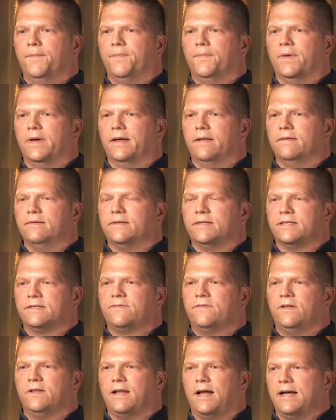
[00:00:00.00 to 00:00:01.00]
But just
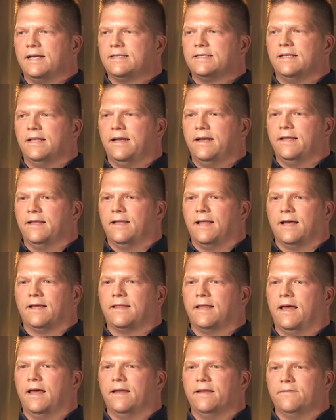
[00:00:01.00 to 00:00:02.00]
feeling isolated like
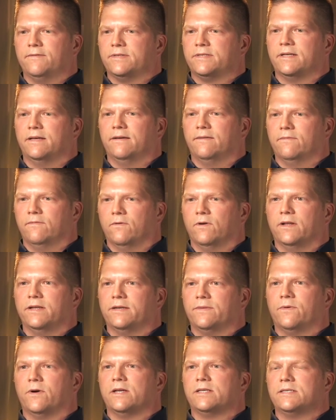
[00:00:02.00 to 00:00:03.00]
that is a really
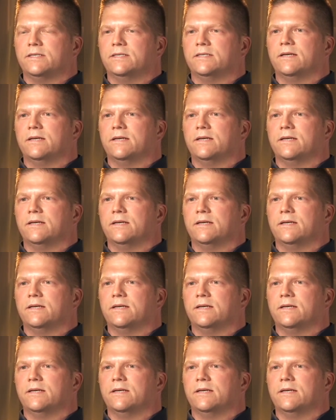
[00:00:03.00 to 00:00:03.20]
depressing